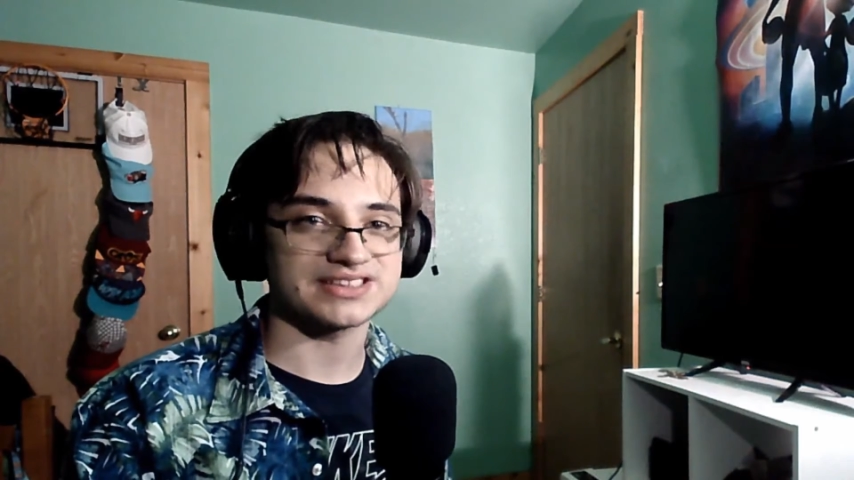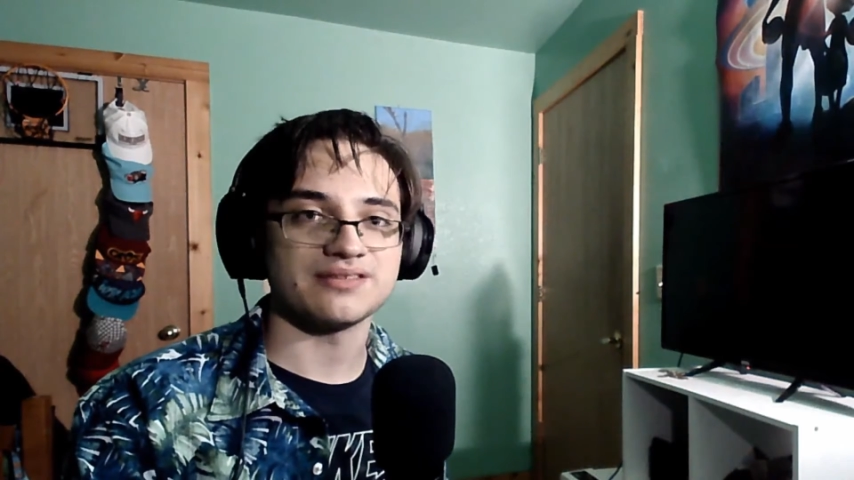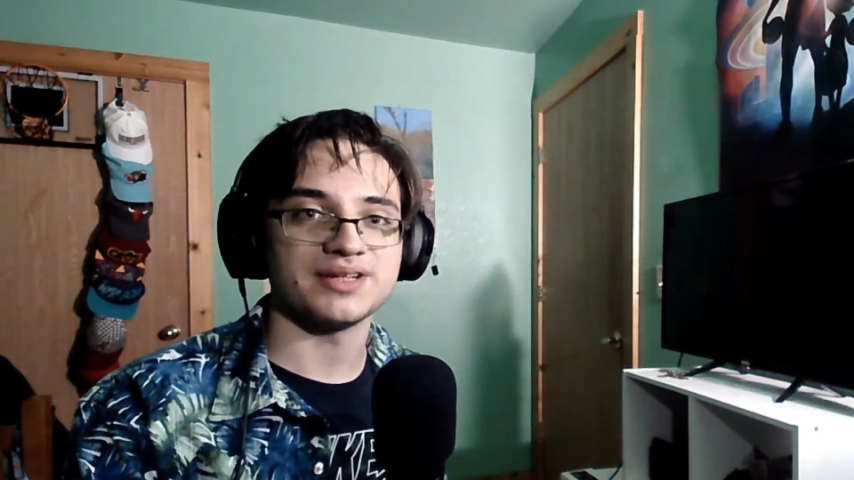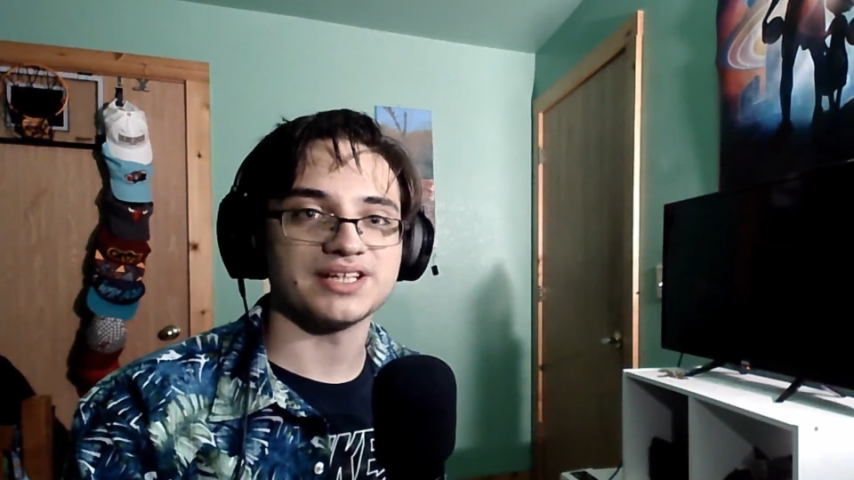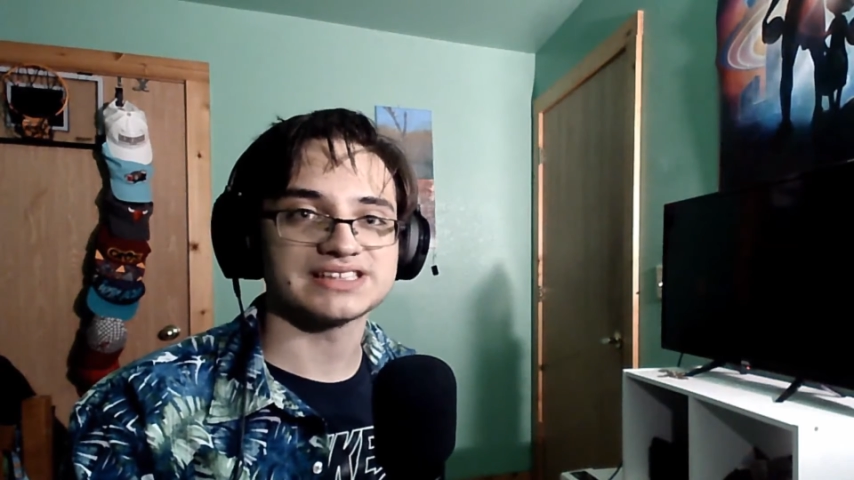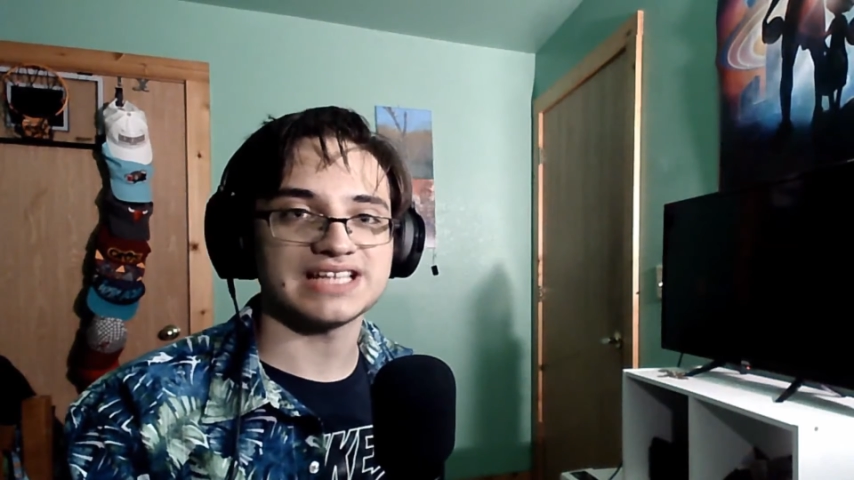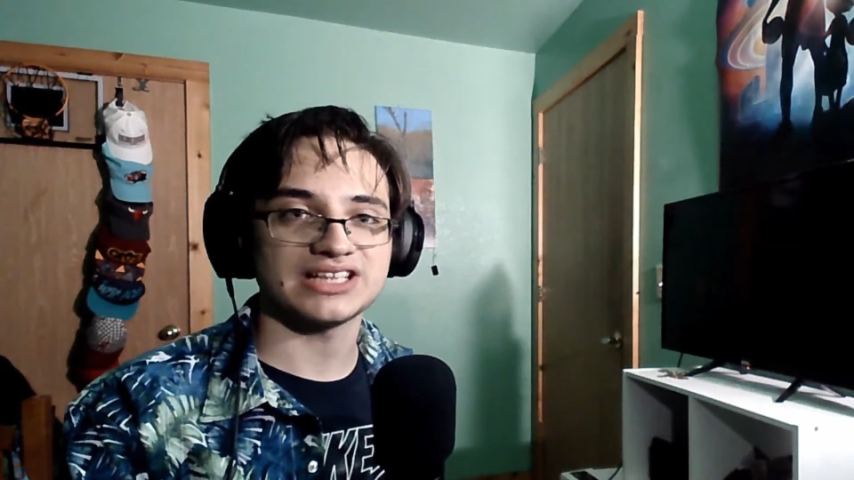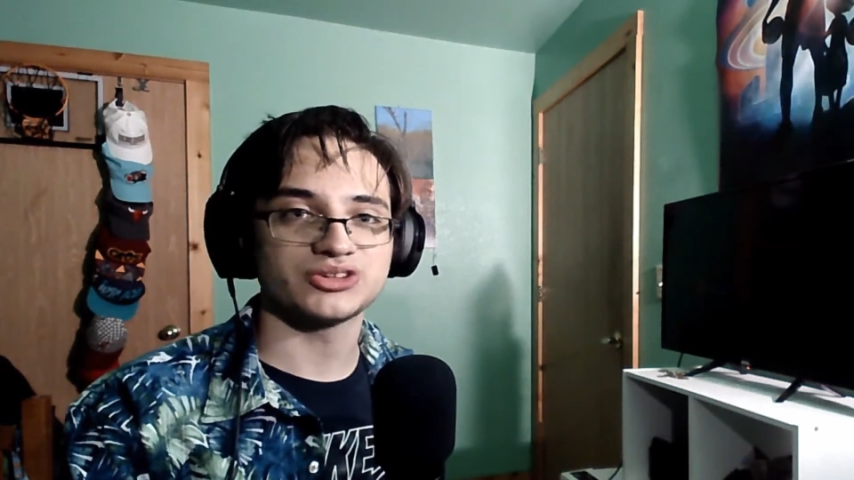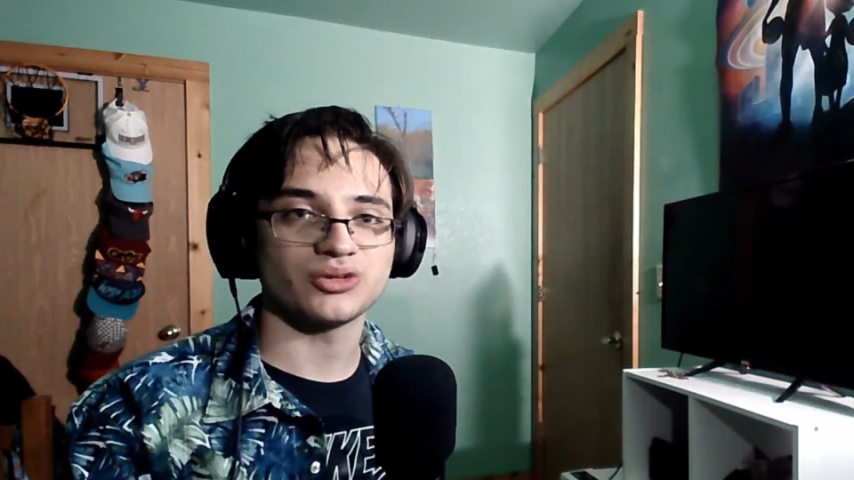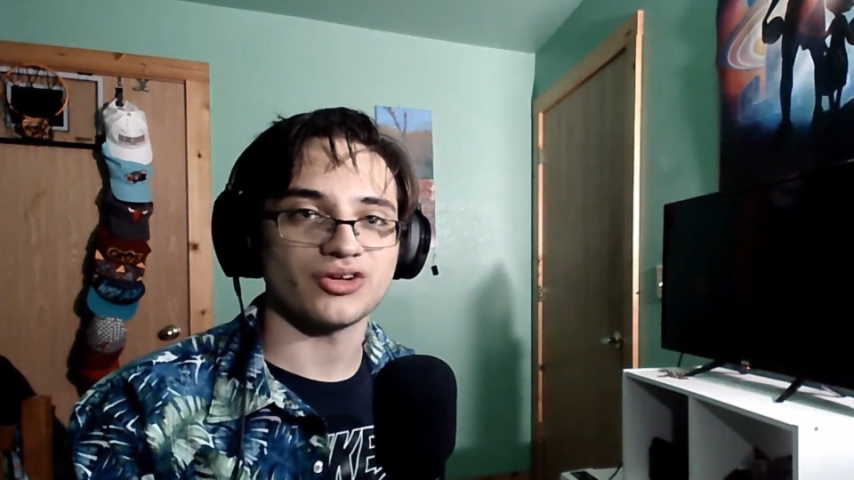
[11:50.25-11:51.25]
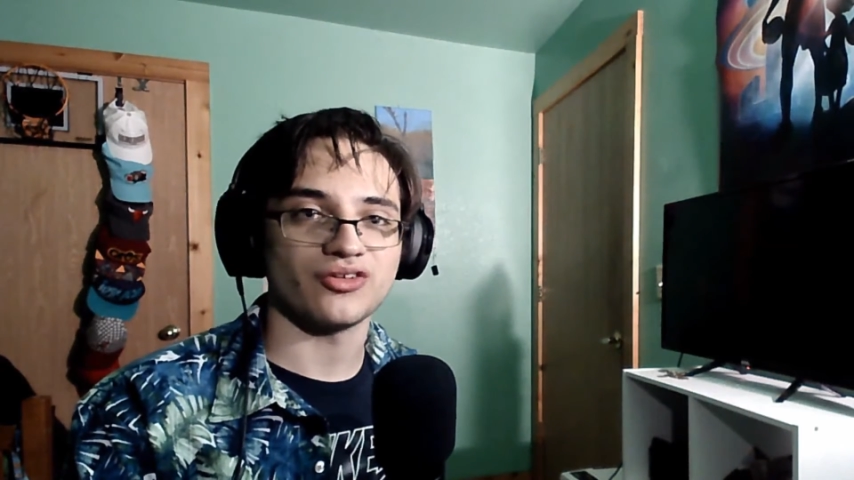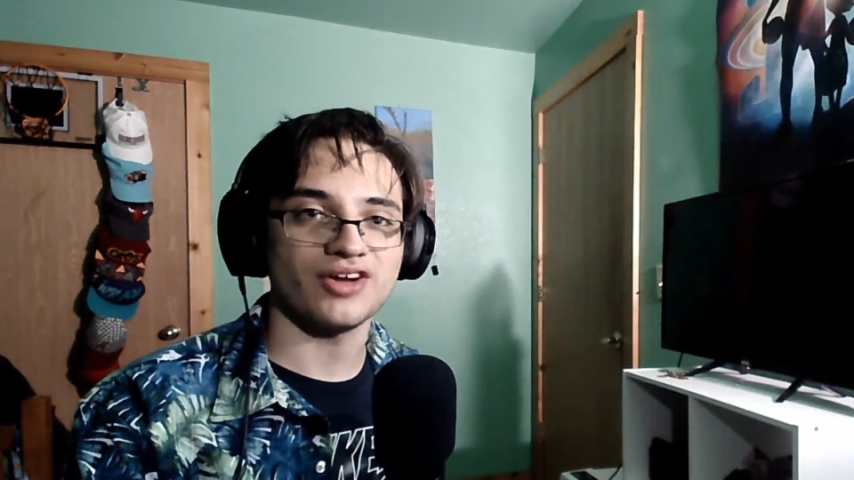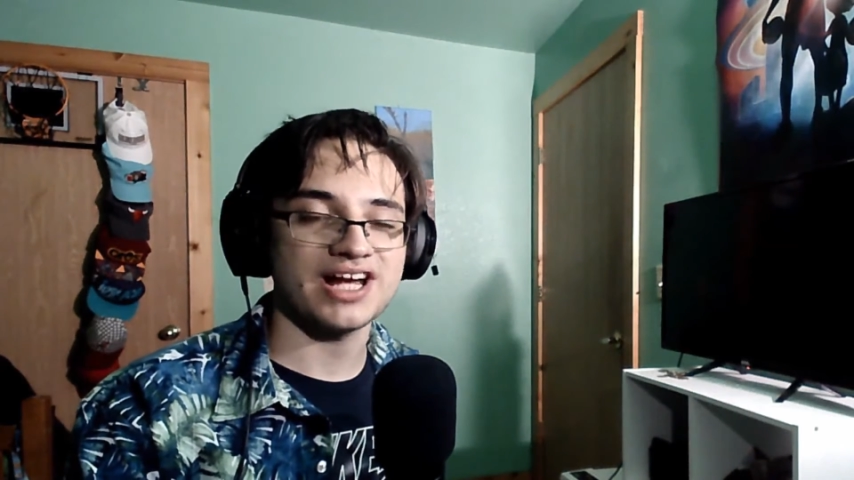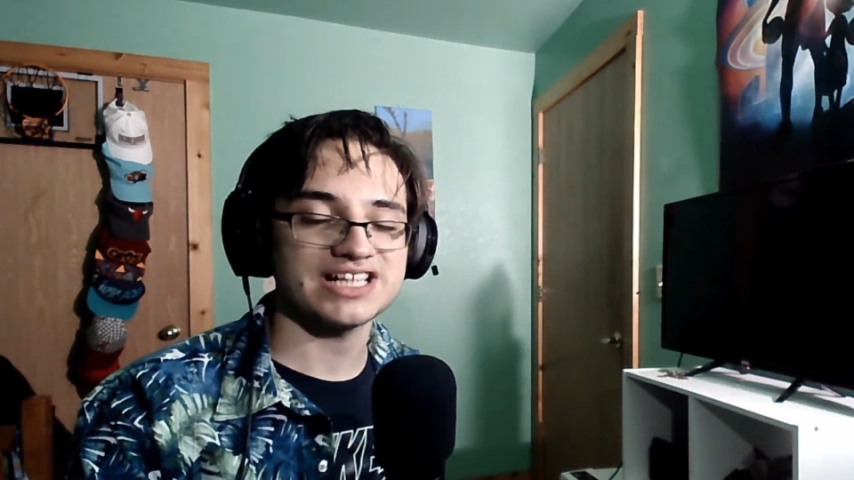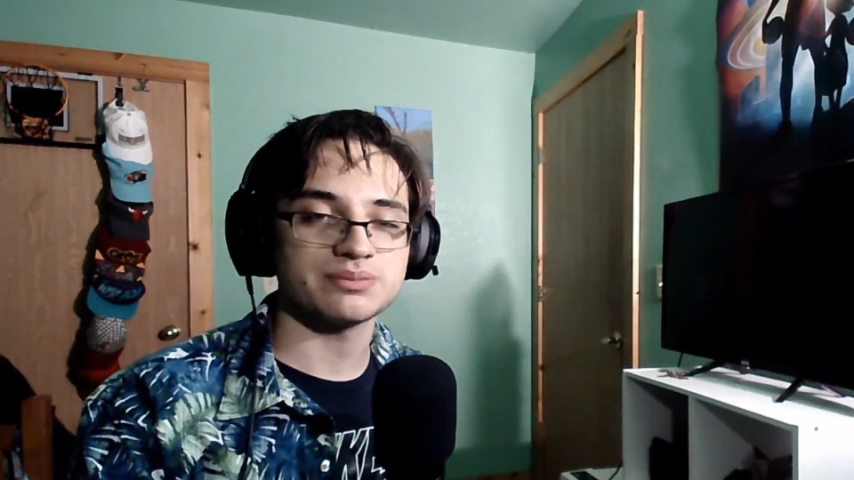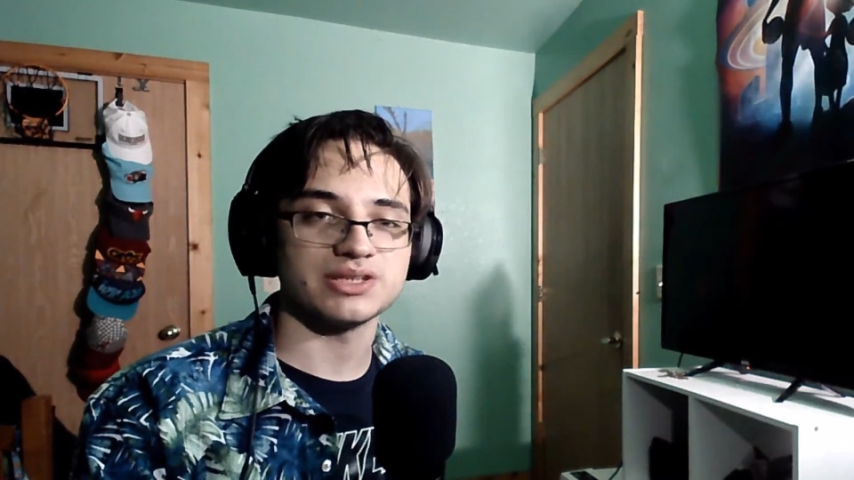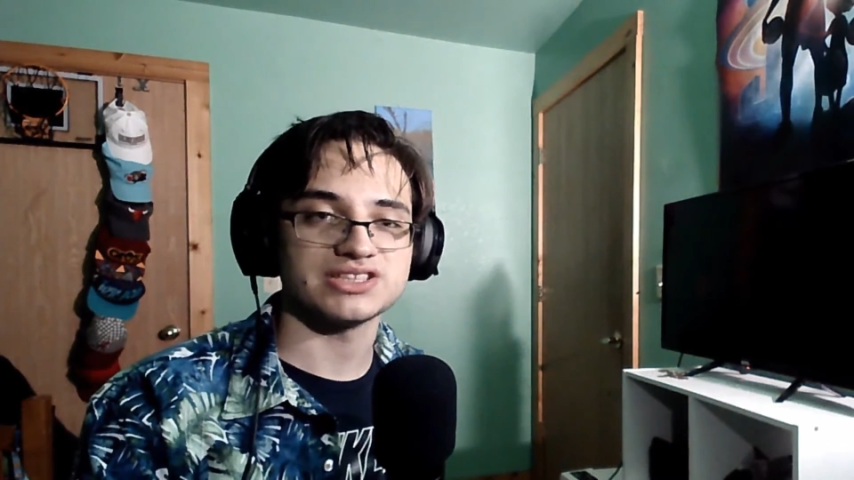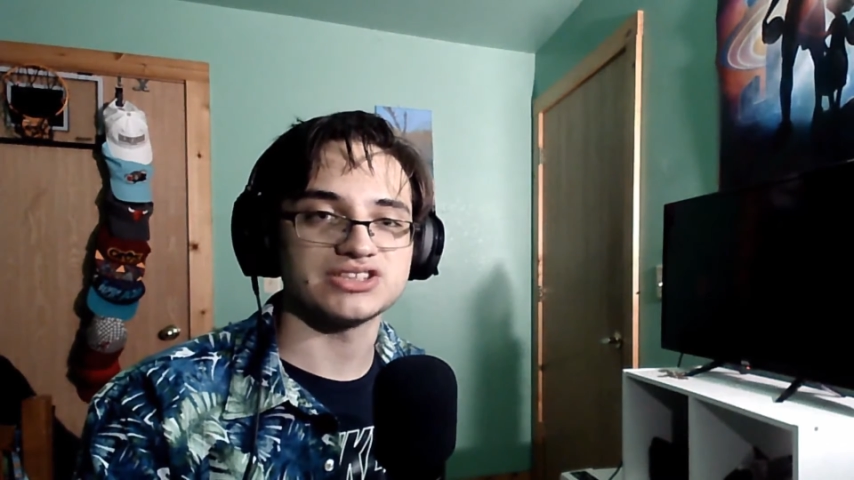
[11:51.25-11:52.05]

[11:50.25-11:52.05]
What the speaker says: going to be a sexual harassment